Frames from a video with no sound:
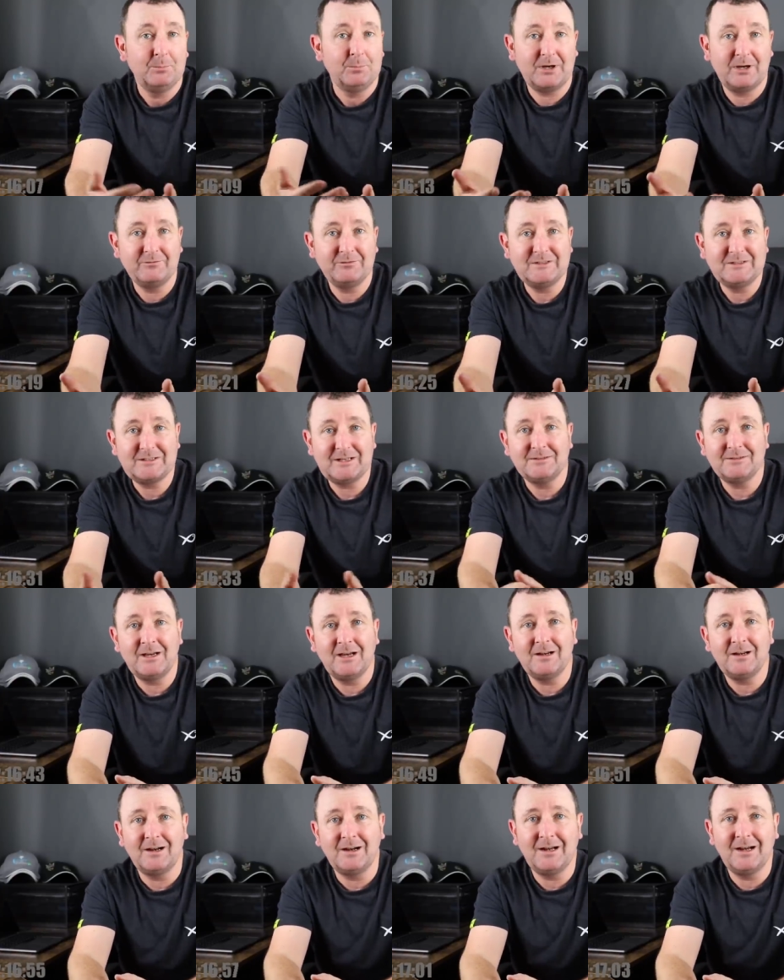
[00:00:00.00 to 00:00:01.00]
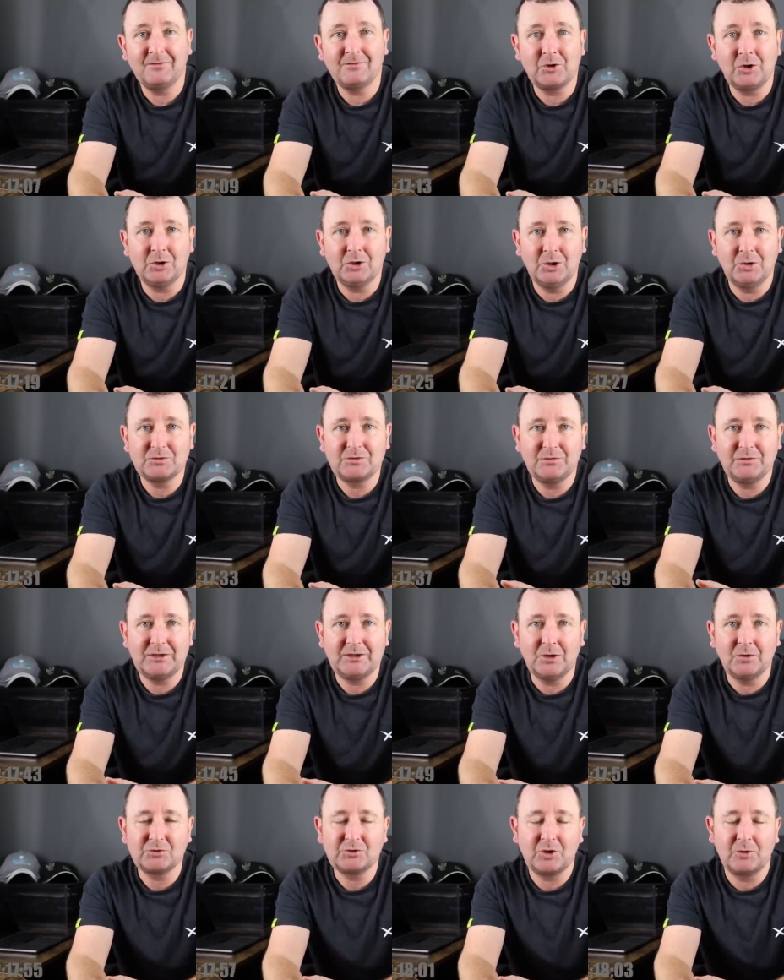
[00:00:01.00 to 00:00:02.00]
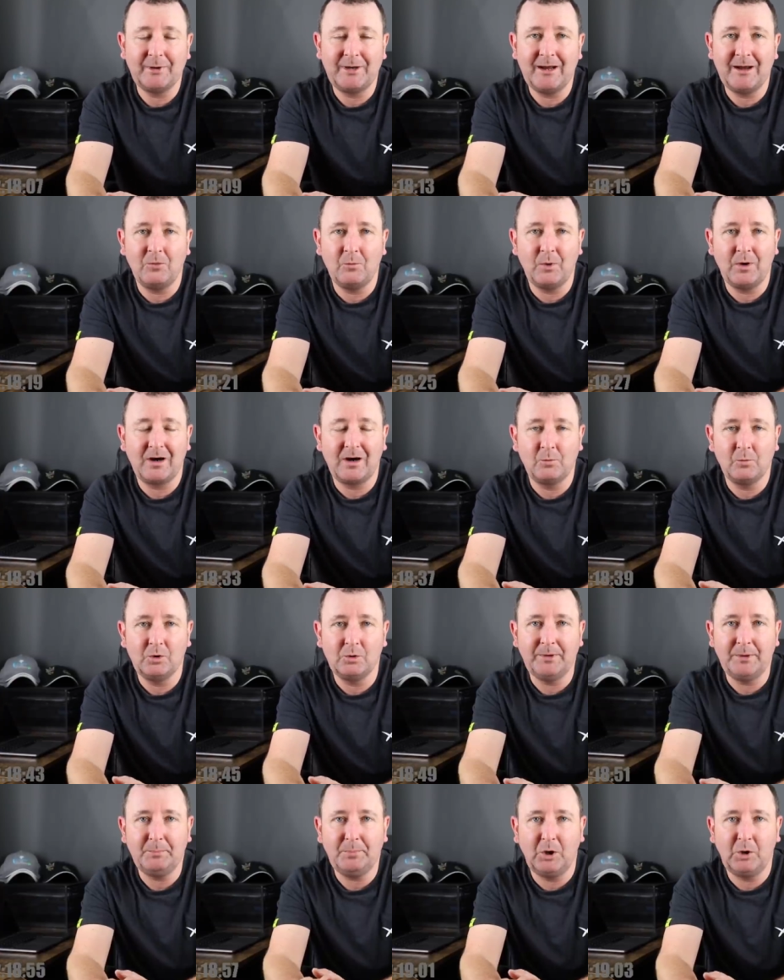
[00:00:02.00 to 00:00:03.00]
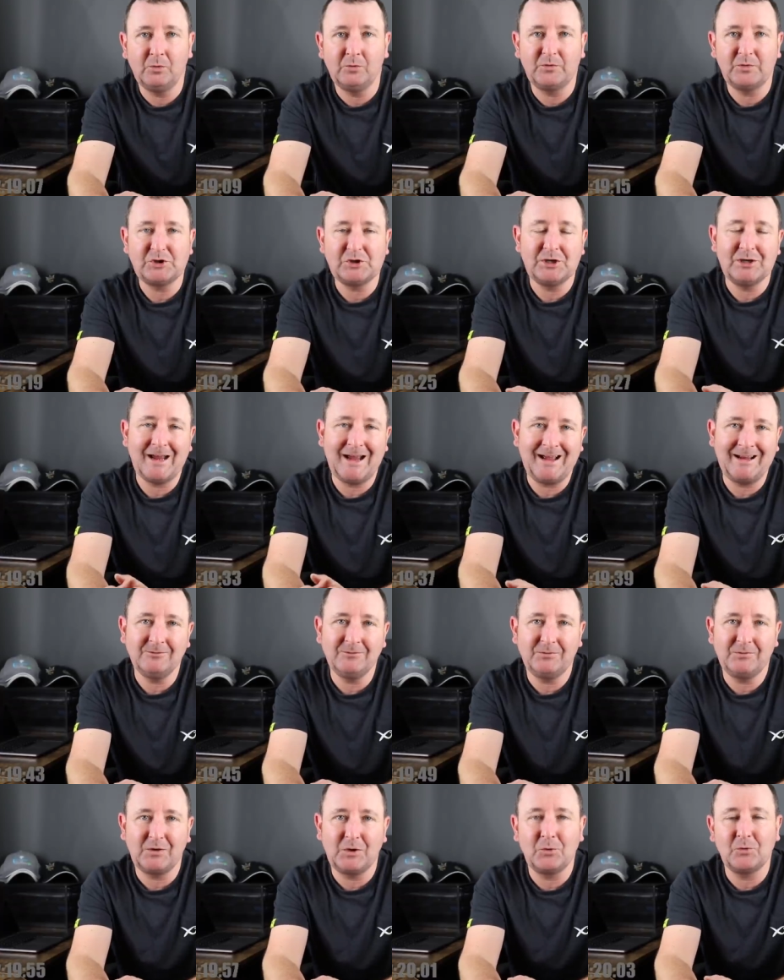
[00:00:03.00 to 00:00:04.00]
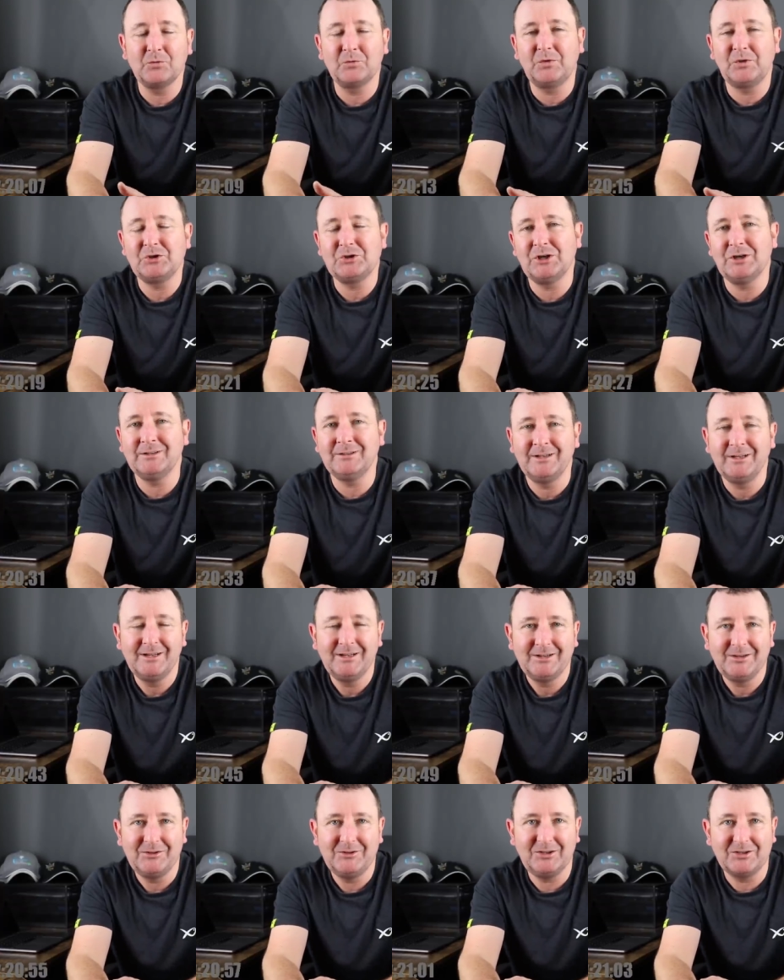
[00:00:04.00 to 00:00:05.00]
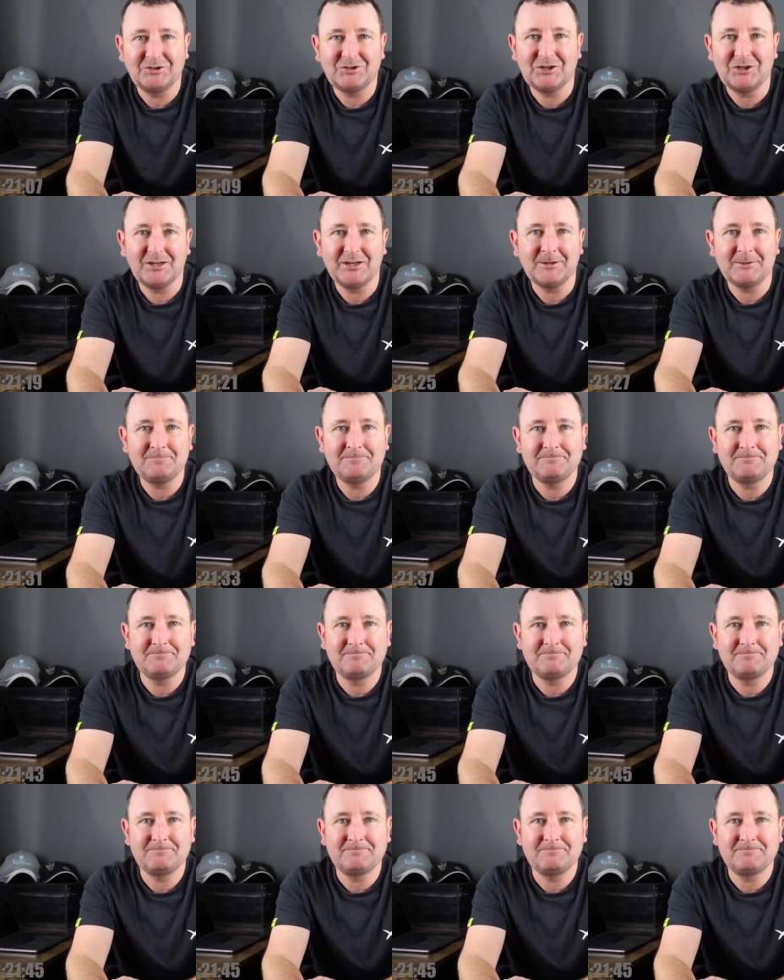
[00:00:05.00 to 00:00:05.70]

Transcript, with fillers: But having said that, I have got loads of videos coming out where I will be pole fishing and float fishing this year.